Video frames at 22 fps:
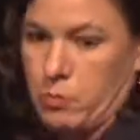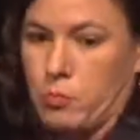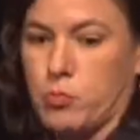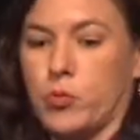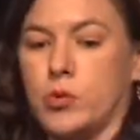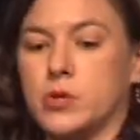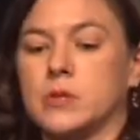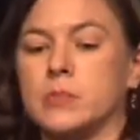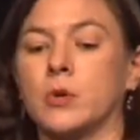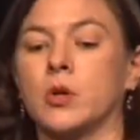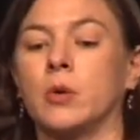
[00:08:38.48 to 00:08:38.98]

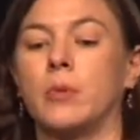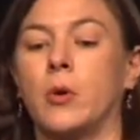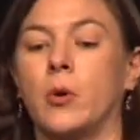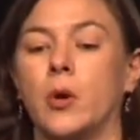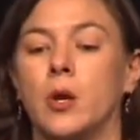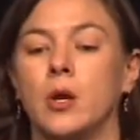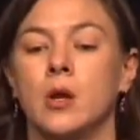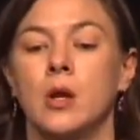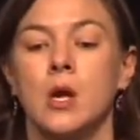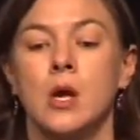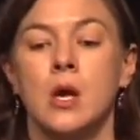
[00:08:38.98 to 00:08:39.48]
principal
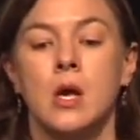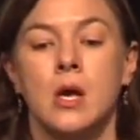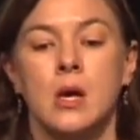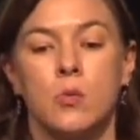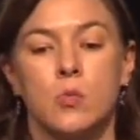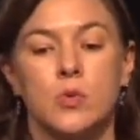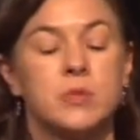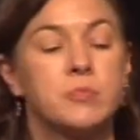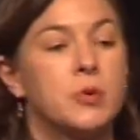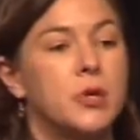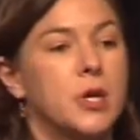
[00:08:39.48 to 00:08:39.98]
component
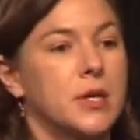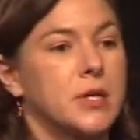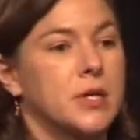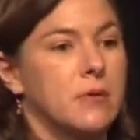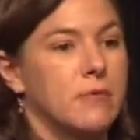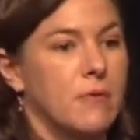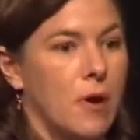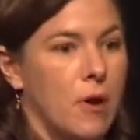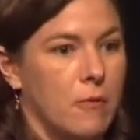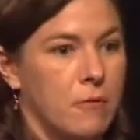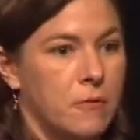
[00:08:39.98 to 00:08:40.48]
was
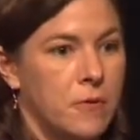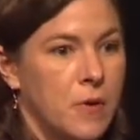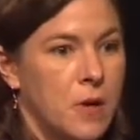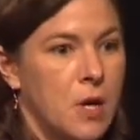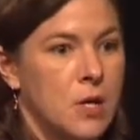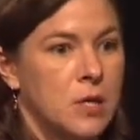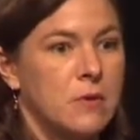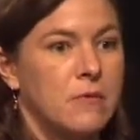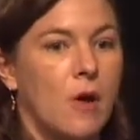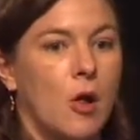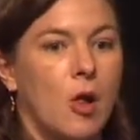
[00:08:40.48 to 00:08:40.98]
predictive of
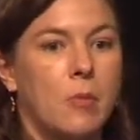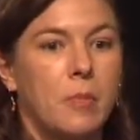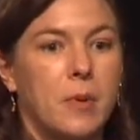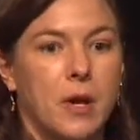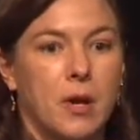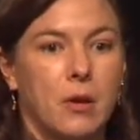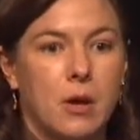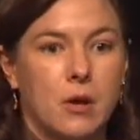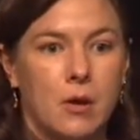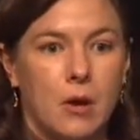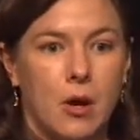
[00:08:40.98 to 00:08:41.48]

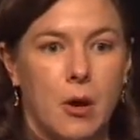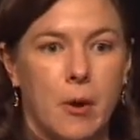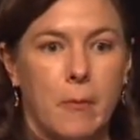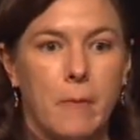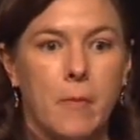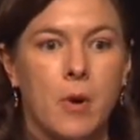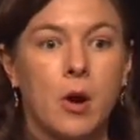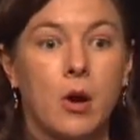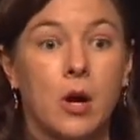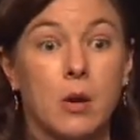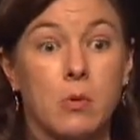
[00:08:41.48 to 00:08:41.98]
developing
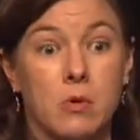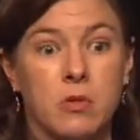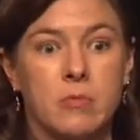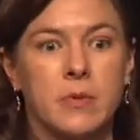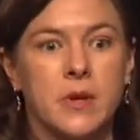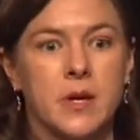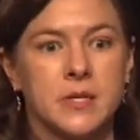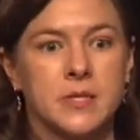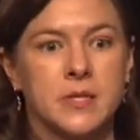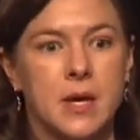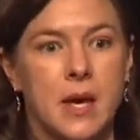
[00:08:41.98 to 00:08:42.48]
heart
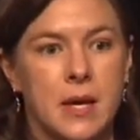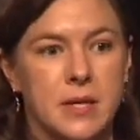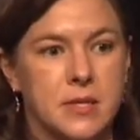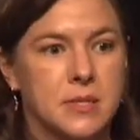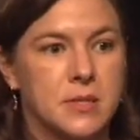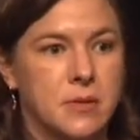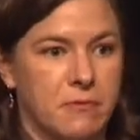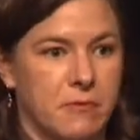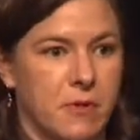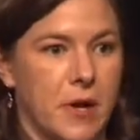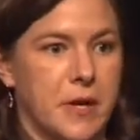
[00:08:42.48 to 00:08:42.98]
arrhythmias as
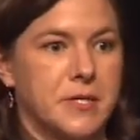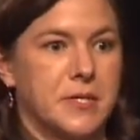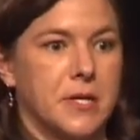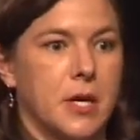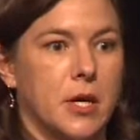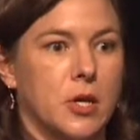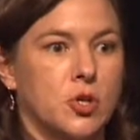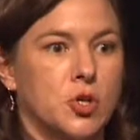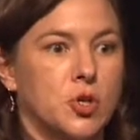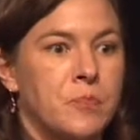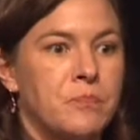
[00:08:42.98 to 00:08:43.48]
the flies
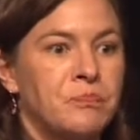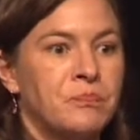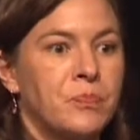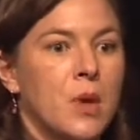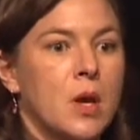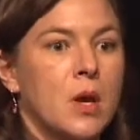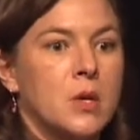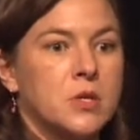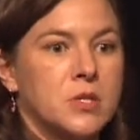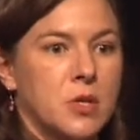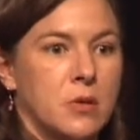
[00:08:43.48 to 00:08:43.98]
age.
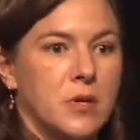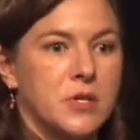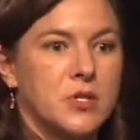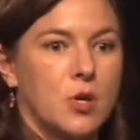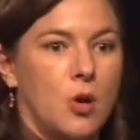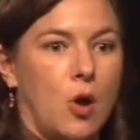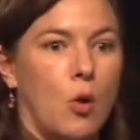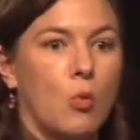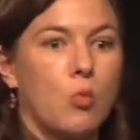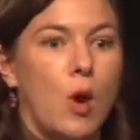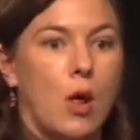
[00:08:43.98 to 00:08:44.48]
So these are
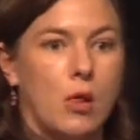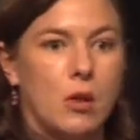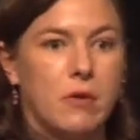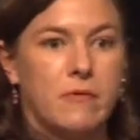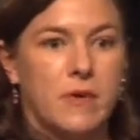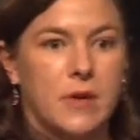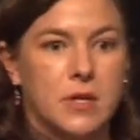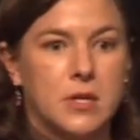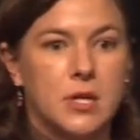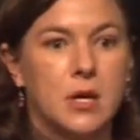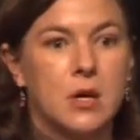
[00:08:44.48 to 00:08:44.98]
all
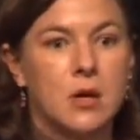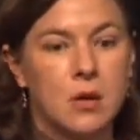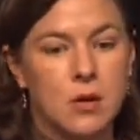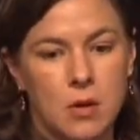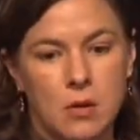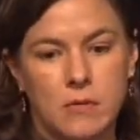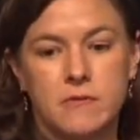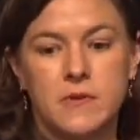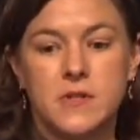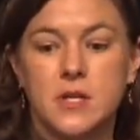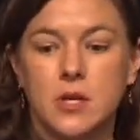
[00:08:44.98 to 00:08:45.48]
relevant
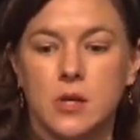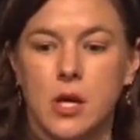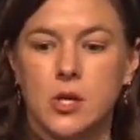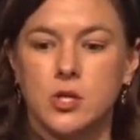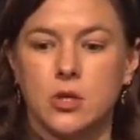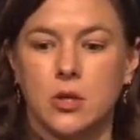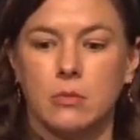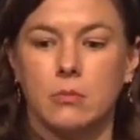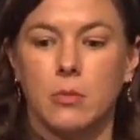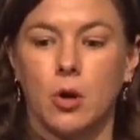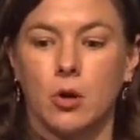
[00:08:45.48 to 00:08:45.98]

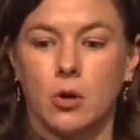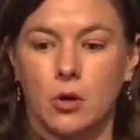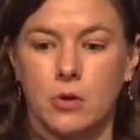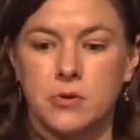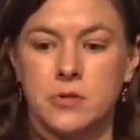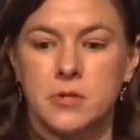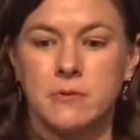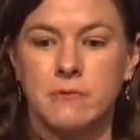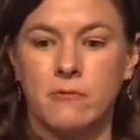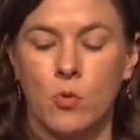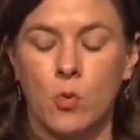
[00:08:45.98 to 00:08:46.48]
physiological
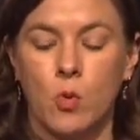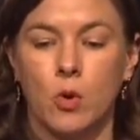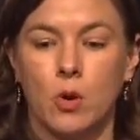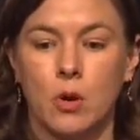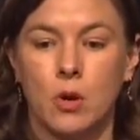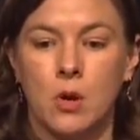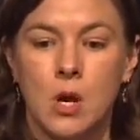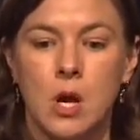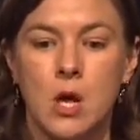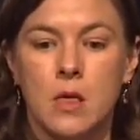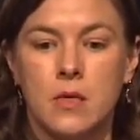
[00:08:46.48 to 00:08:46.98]
markers
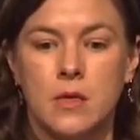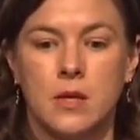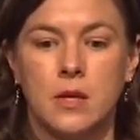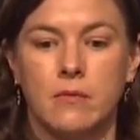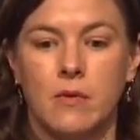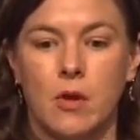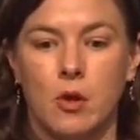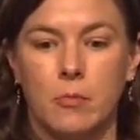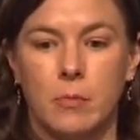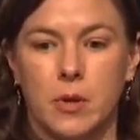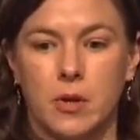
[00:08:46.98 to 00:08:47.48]
for the
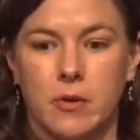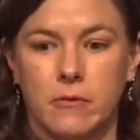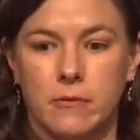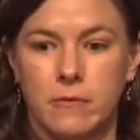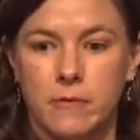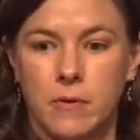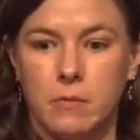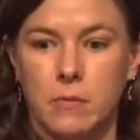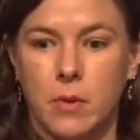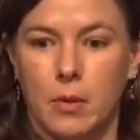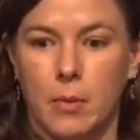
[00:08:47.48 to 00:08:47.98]
development of
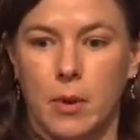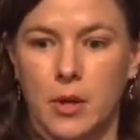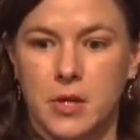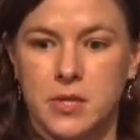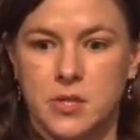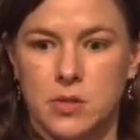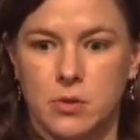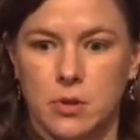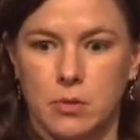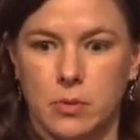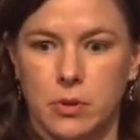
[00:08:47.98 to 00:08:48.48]
metabolic
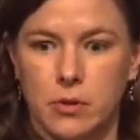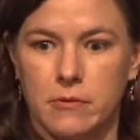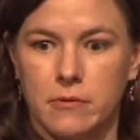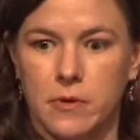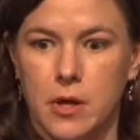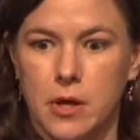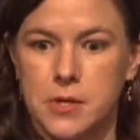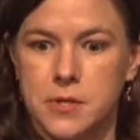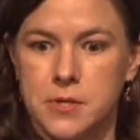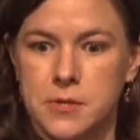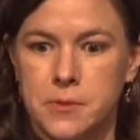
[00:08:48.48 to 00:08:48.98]
syndrome in the
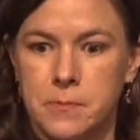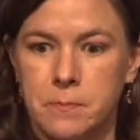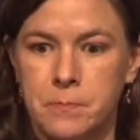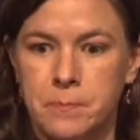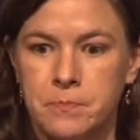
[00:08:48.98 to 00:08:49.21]
flies.